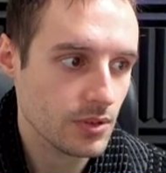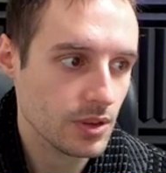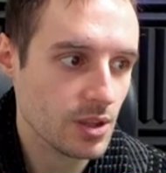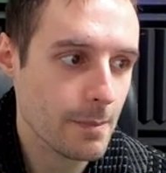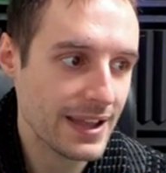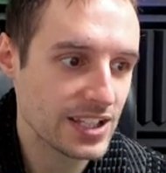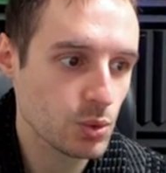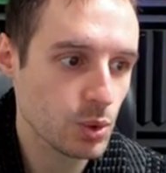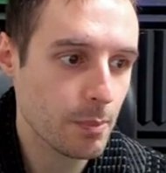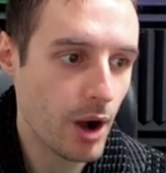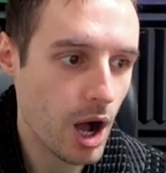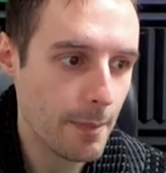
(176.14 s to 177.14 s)
the menu
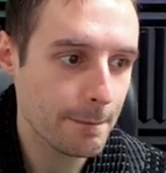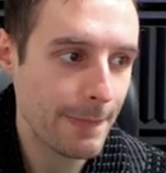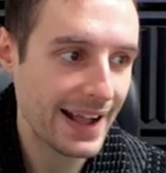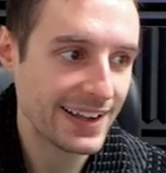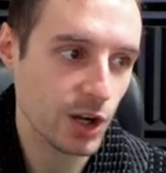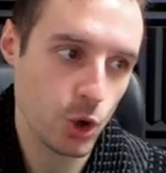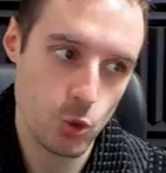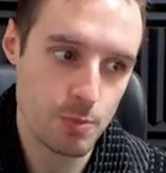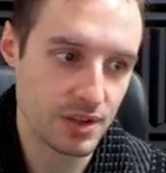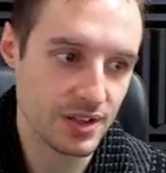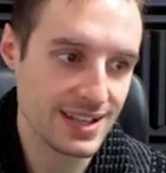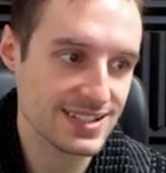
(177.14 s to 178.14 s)
will pop back
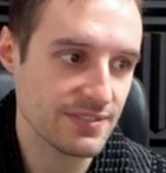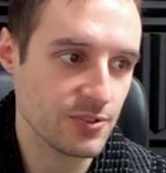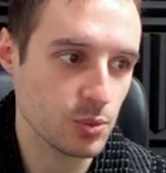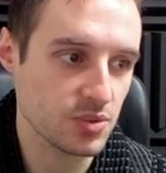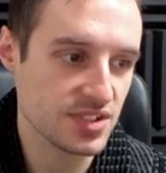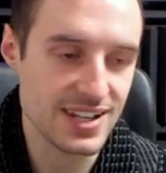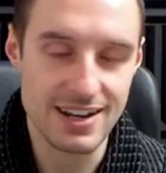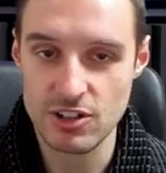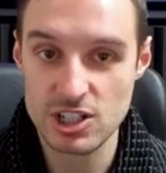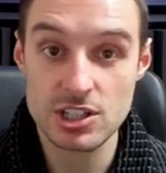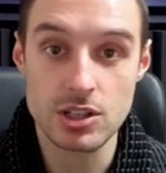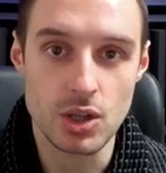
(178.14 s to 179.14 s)
open as if it was
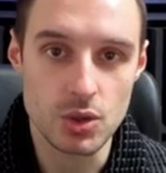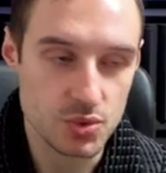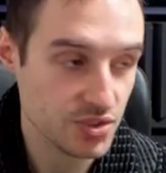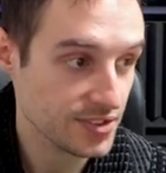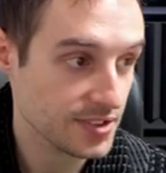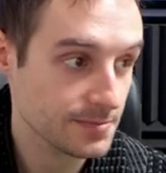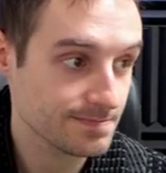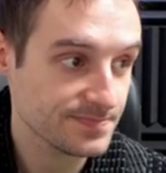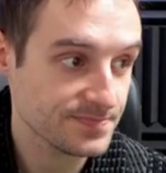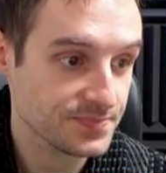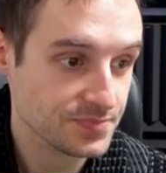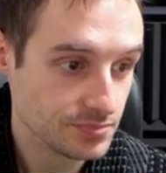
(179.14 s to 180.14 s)
never closed.
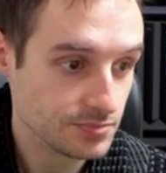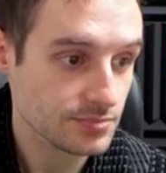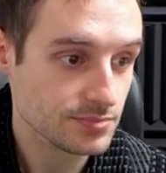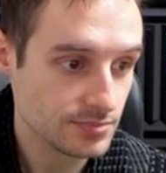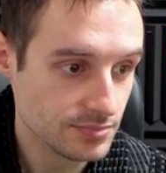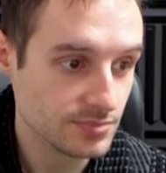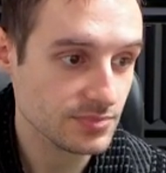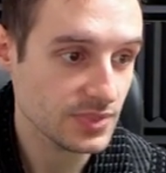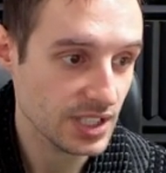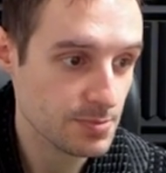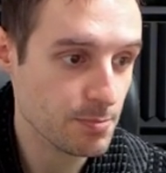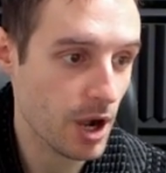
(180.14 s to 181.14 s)

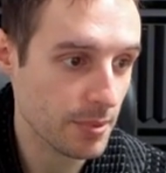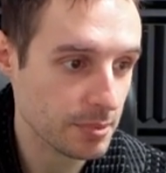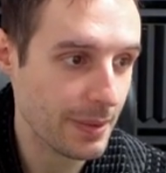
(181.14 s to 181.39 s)
It's popped